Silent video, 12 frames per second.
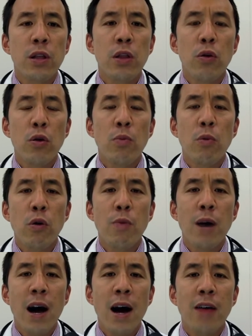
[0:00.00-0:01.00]
learn more
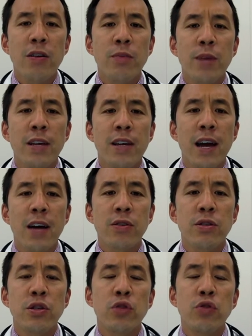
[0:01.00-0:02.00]
about how to make
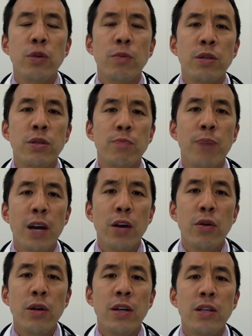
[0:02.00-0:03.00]
dialysis treatments
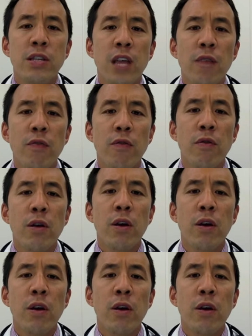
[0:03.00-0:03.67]
better and safer